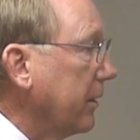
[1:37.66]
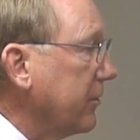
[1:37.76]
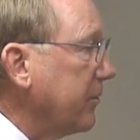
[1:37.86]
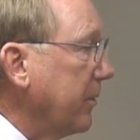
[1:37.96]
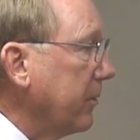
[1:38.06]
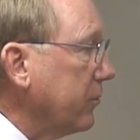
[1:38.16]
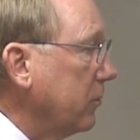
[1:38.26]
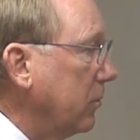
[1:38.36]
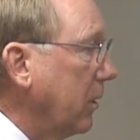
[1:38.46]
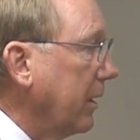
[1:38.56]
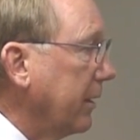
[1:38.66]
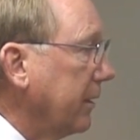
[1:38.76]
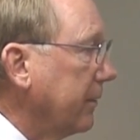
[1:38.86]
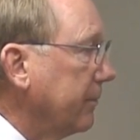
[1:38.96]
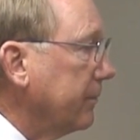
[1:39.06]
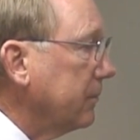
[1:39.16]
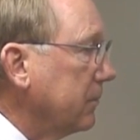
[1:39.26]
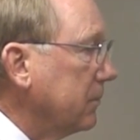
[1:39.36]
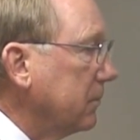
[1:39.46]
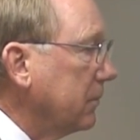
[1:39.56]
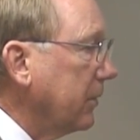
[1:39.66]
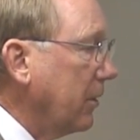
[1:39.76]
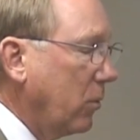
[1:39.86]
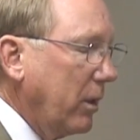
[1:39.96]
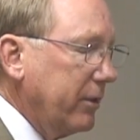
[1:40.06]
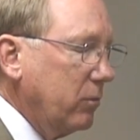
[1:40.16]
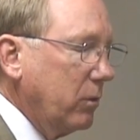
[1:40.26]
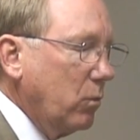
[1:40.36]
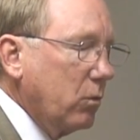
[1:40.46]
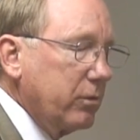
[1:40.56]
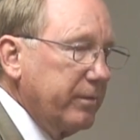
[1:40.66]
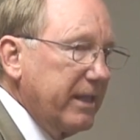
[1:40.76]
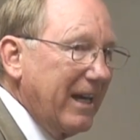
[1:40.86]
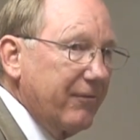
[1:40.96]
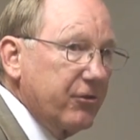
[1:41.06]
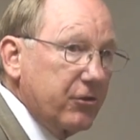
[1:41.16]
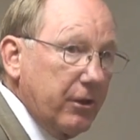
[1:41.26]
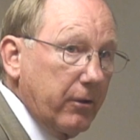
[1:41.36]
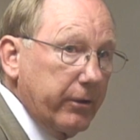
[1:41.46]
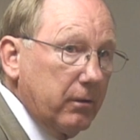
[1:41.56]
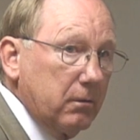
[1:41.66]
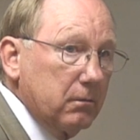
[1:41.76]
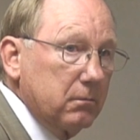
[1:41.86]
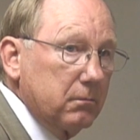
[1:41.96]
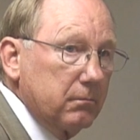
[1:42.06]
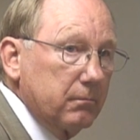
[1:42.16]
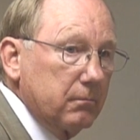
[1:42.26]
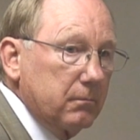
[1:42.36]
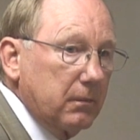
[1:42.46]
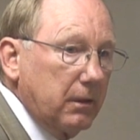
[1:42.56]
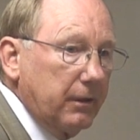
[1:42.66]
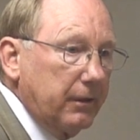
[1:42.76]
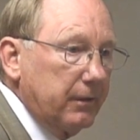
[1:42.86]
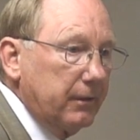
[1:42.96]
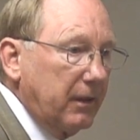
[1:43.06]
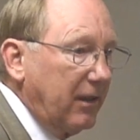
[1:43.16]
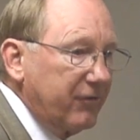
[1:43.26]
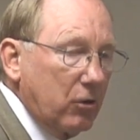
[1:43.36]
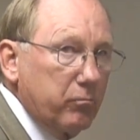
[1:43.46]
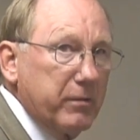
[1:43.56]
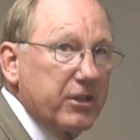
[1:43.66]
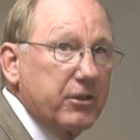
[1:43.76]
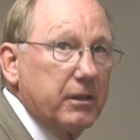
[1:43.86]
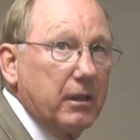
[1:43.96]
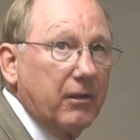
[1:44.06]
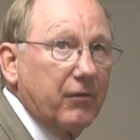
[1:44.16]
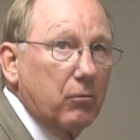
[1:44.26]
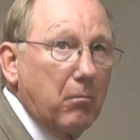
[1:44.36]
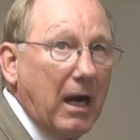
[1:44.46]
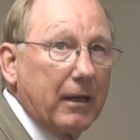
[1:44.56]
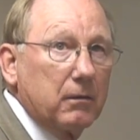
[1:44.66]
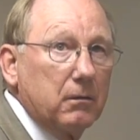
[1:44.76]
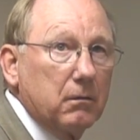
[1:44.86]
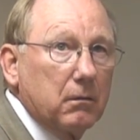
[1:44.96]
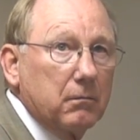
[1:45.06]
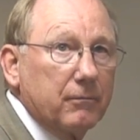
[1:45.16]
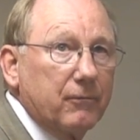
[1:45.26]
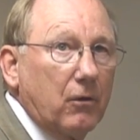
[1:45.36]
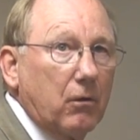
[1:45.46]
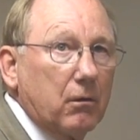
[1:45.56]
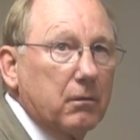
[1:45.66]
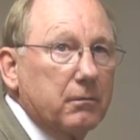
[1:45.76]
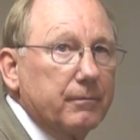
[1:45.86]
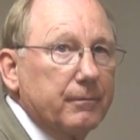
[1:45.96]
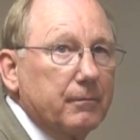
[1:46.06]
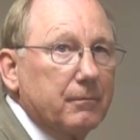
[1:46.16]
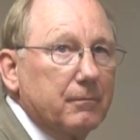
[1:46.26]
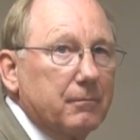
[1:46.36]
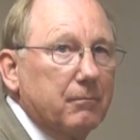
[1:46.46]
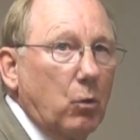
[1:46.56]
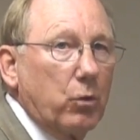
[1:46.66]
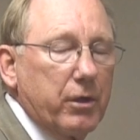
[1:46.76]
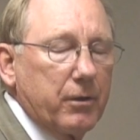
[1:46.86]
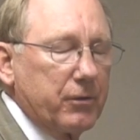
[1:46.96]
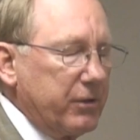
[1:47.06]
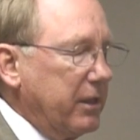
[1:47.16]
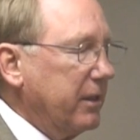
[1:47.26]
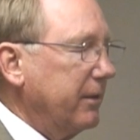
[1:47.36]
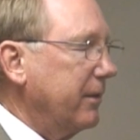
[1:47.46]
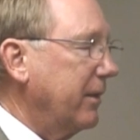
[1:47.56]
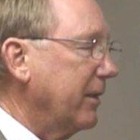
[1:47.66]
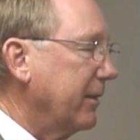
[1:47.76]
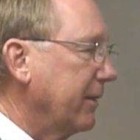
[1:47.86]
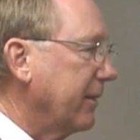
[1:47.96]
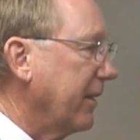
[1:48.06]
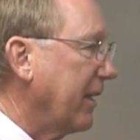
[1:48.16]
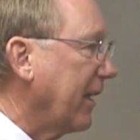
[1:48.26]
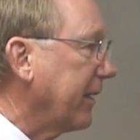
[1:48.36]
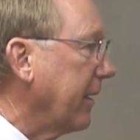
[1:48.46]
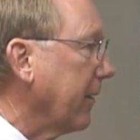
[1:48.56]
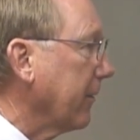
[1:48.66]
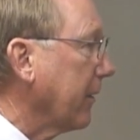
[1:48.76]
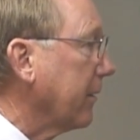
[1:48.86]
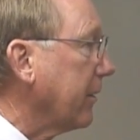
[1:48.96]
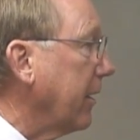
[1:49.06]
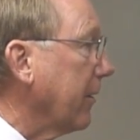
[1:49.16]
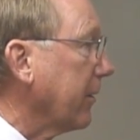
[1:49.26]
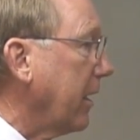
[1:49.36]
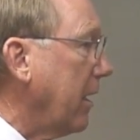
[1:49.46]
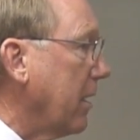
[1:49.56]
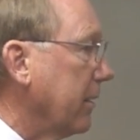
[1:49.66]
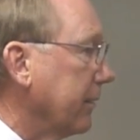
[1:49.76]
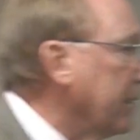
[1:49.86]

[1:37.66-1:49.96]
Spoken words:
and a spiritual way. No way do we want to be adversarial. I've known Misty, I've known Michael for more years than I care to count.